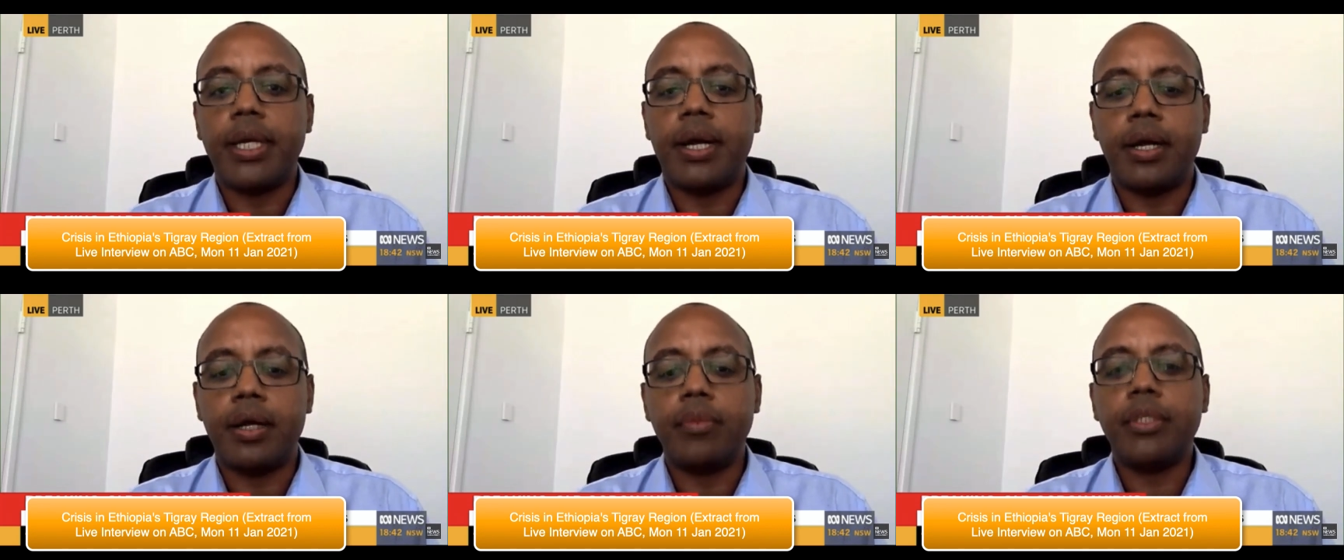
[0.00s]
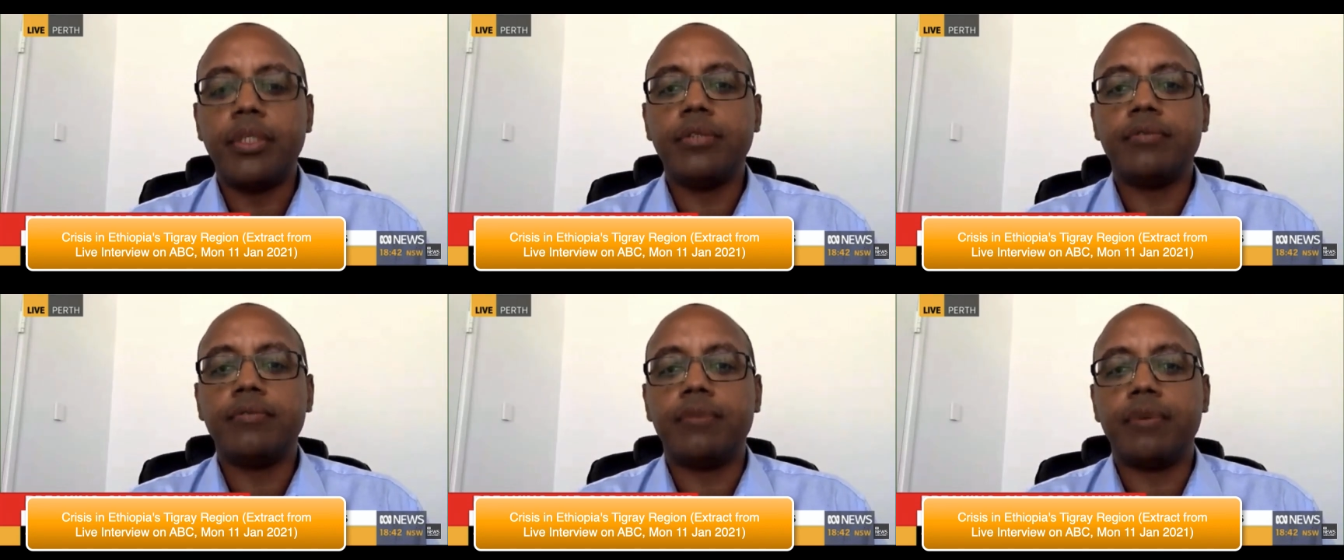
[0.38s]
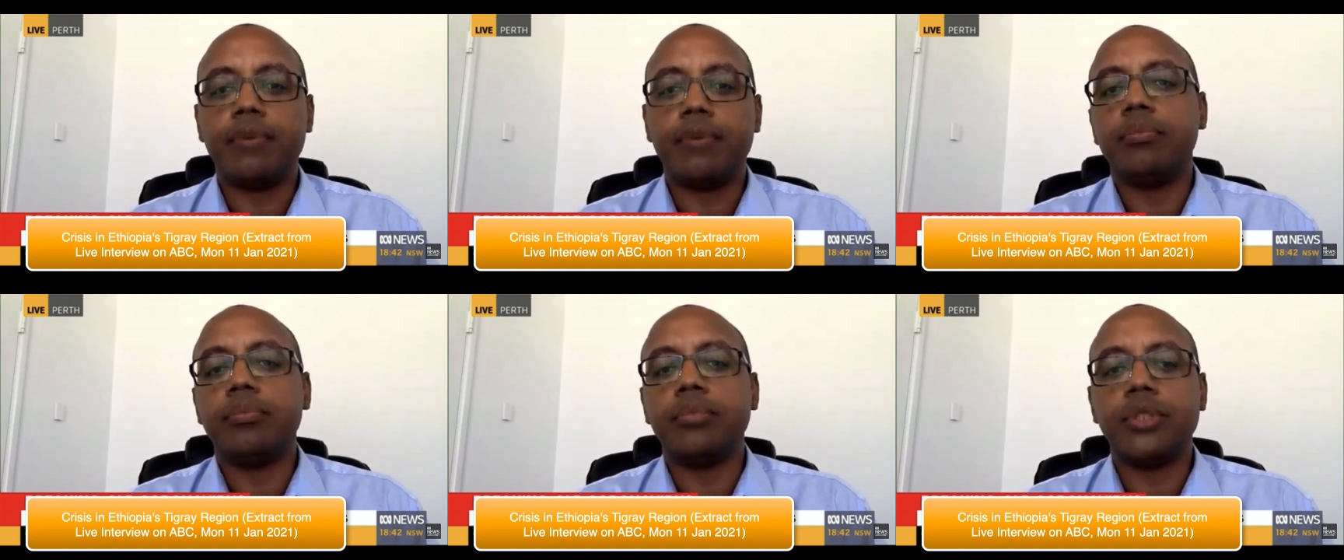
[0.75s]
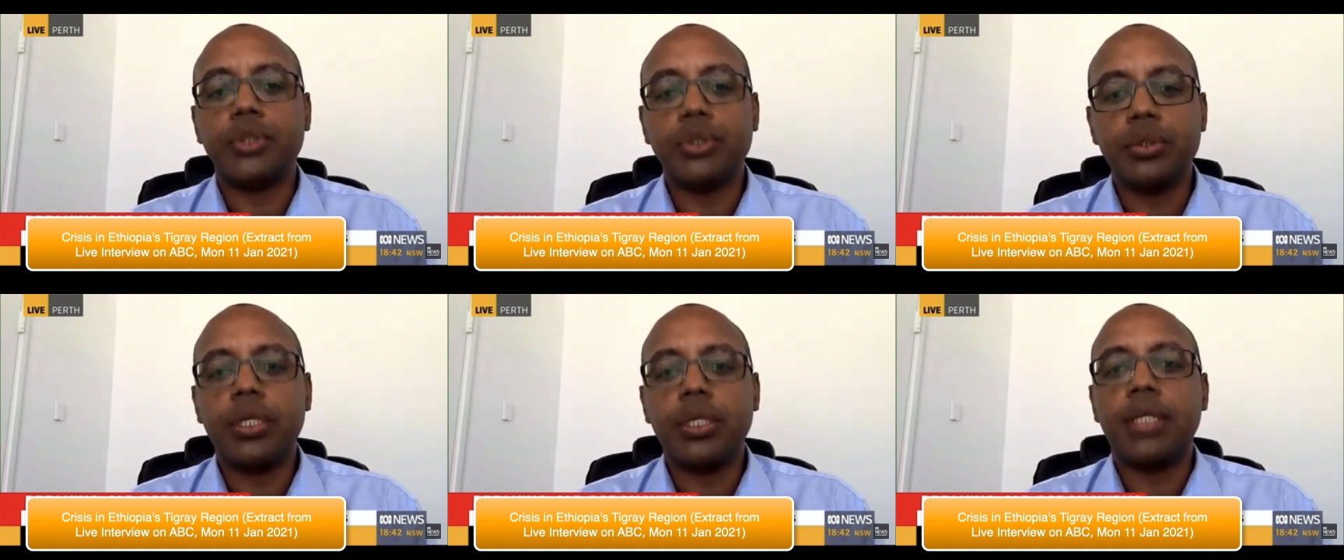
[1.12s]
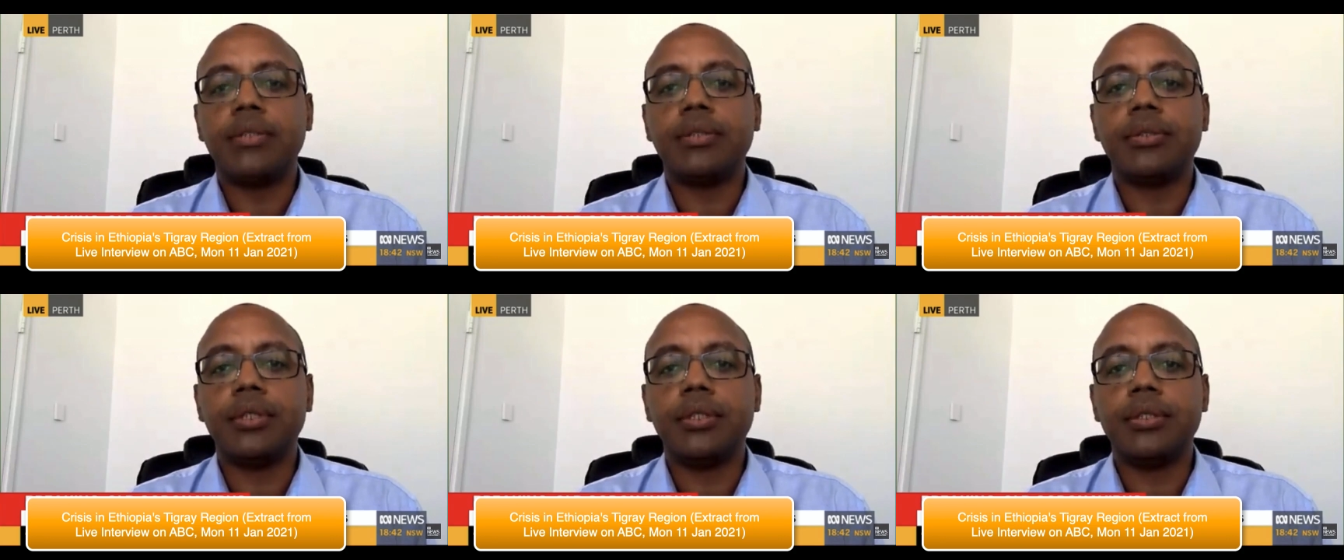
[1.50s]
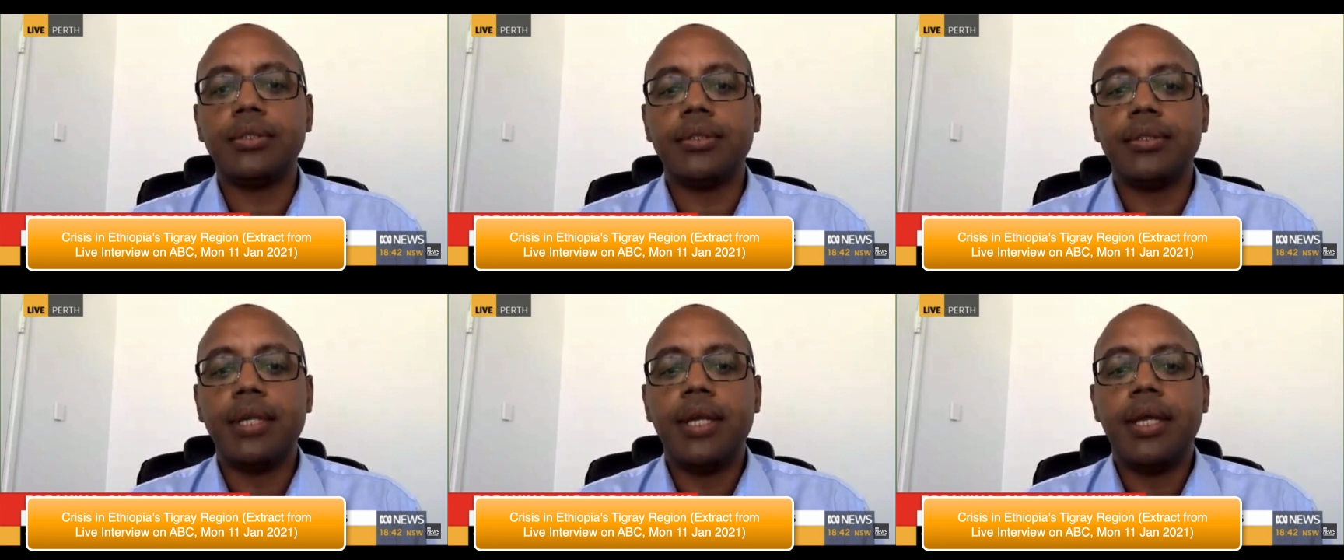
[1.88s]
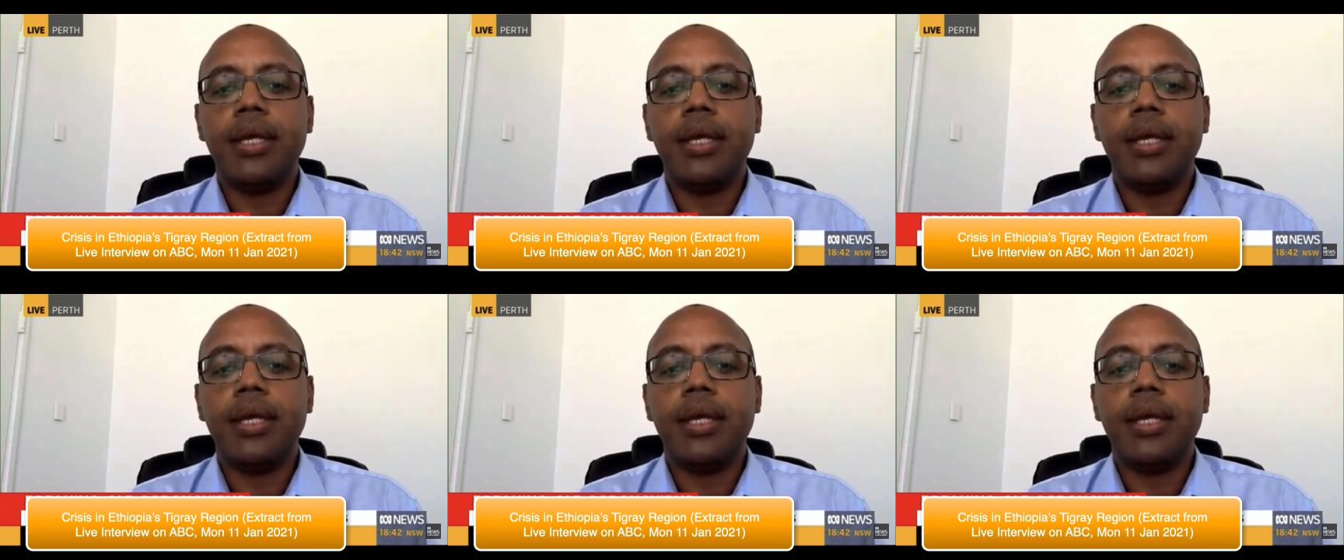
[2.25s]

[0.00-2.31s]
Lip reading: armies from two countries